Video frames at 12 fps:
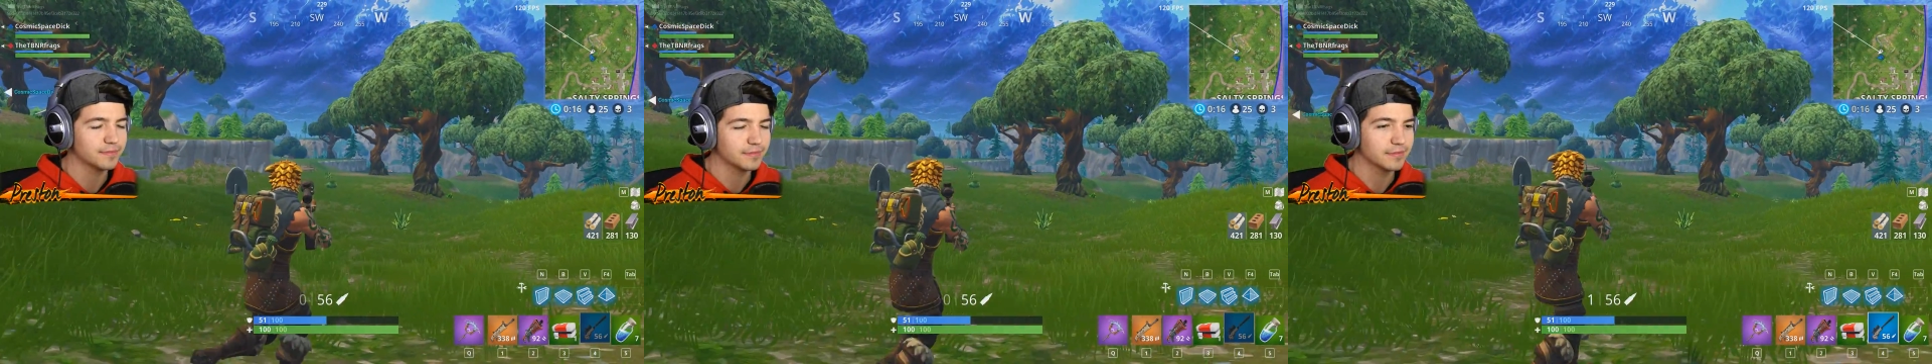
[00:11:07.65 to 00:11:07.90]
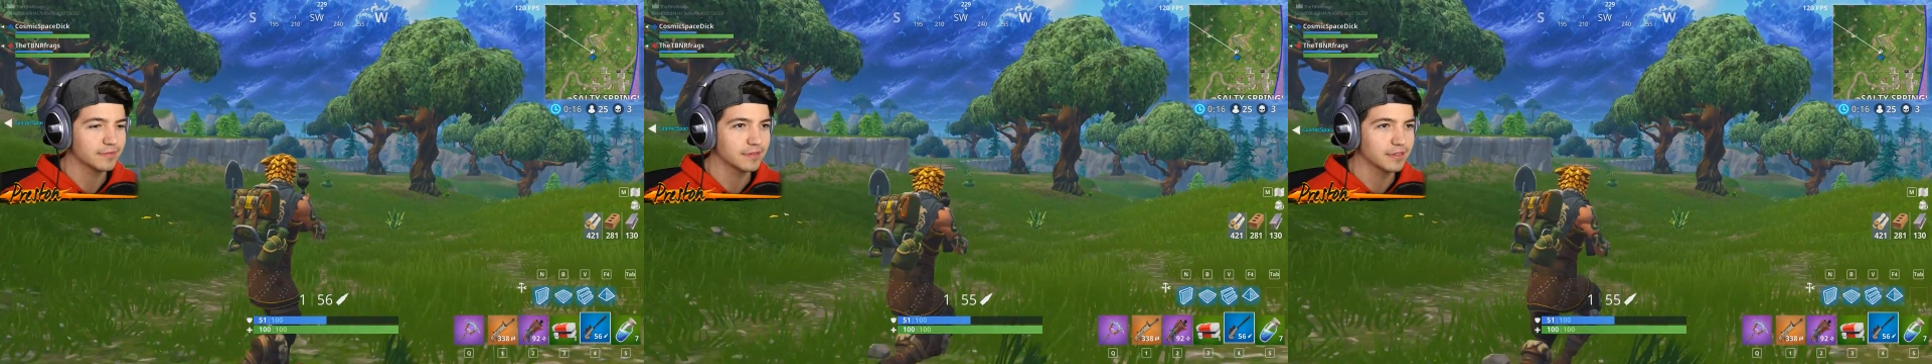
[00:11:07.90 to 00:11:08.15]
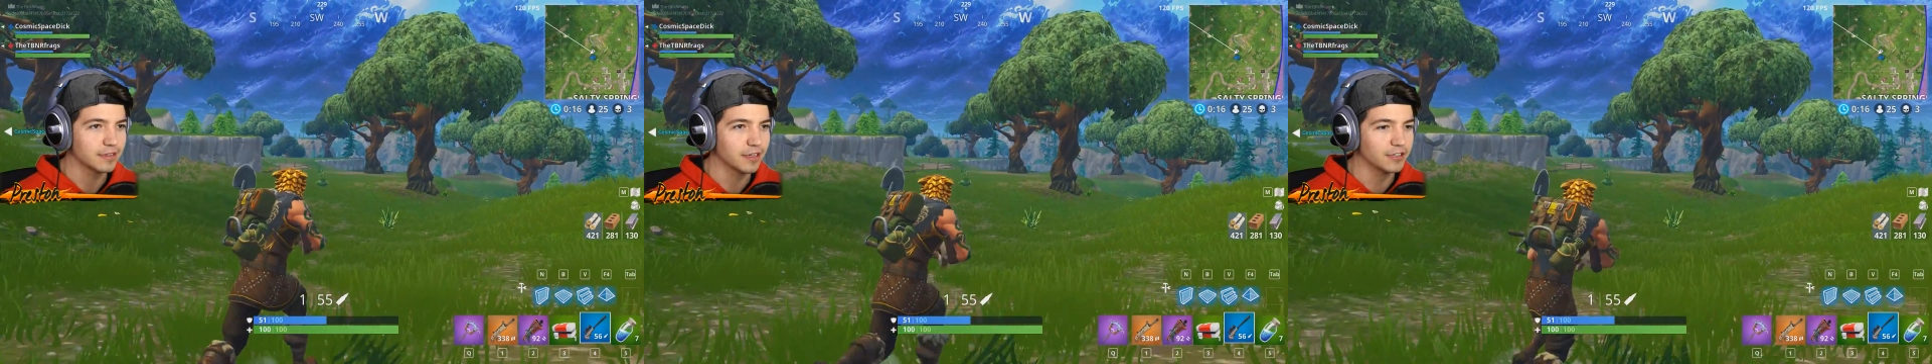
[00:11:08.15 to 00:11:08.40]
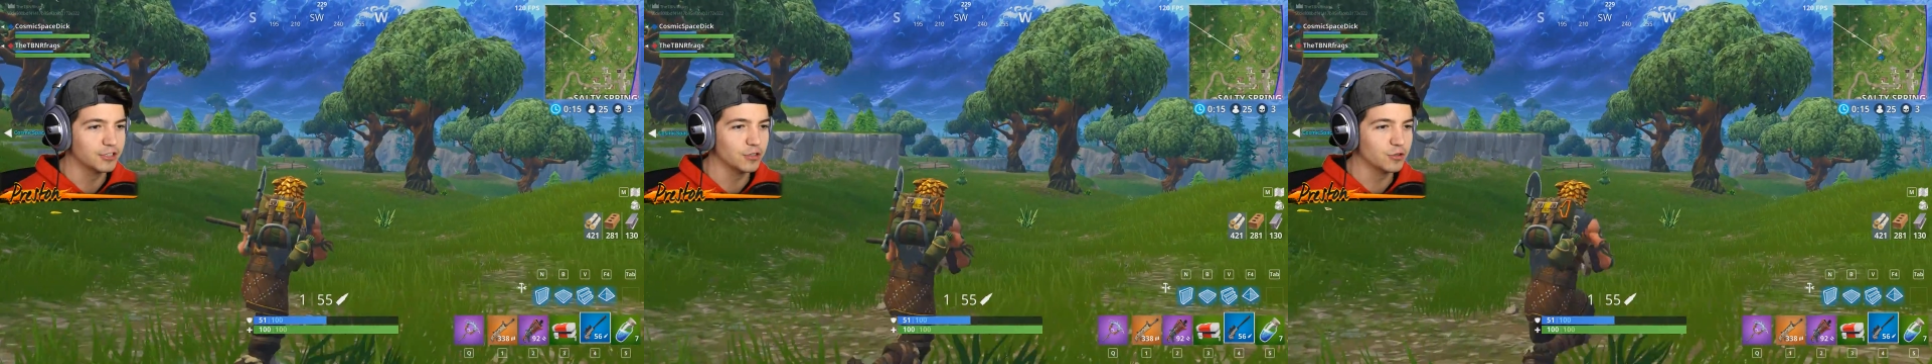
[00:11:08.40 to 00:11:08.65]
What are you aiming at?
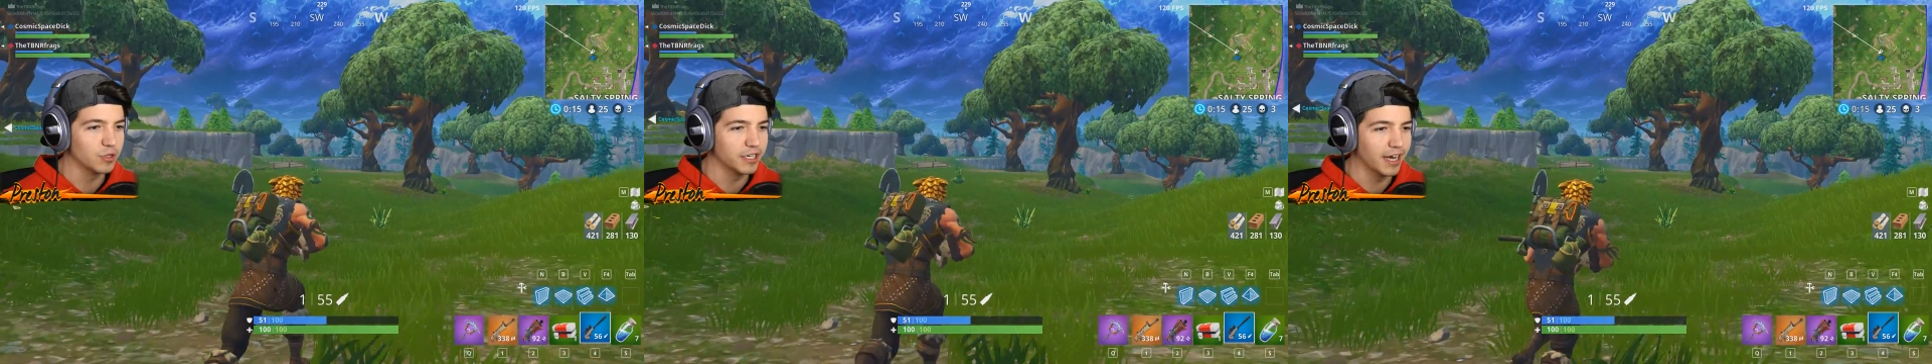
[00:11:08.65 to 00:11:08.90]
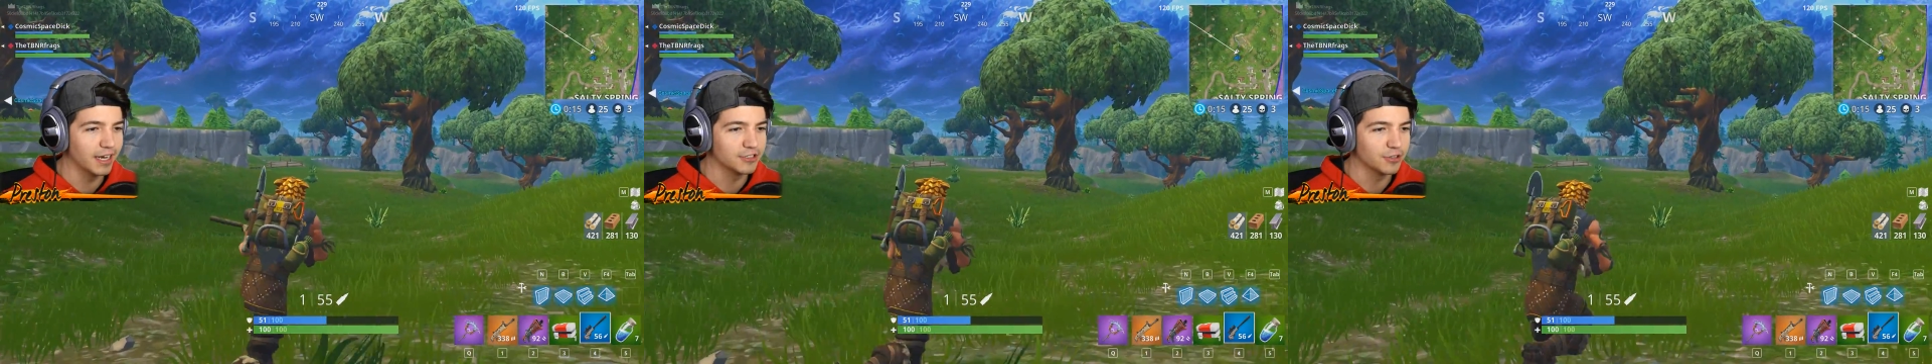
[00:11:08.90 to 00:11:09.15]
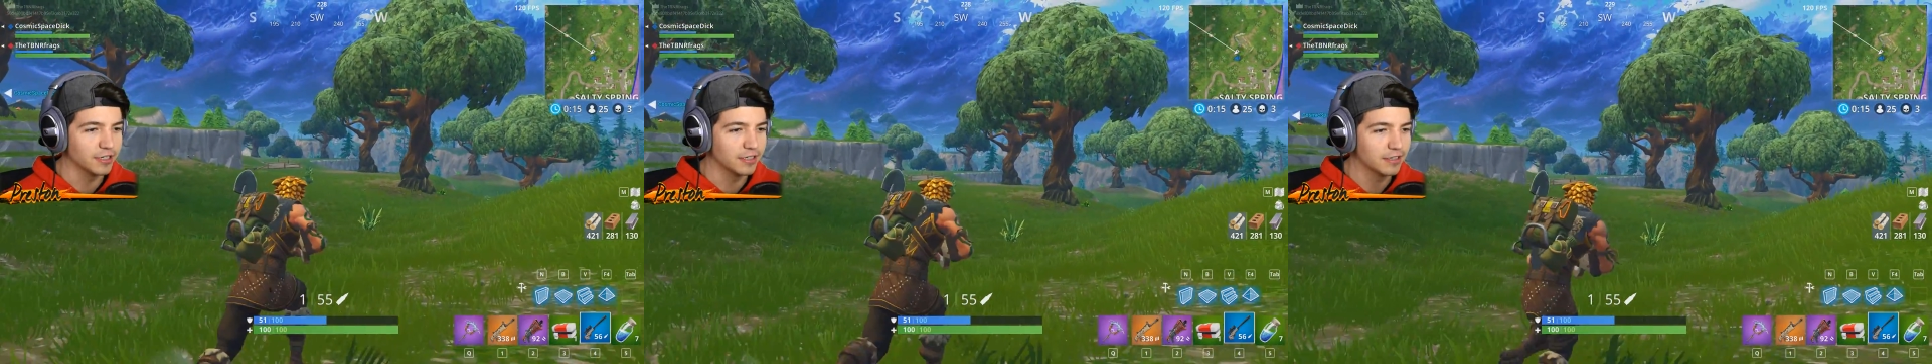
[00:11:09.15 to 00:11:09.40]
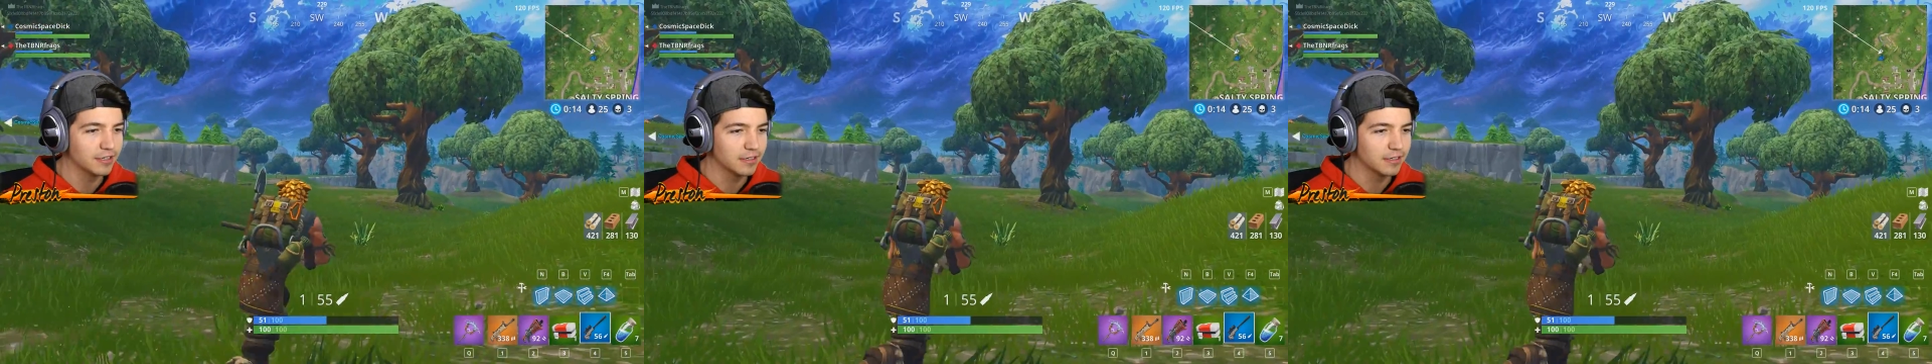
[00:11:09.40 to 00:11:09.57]
The 229 tree.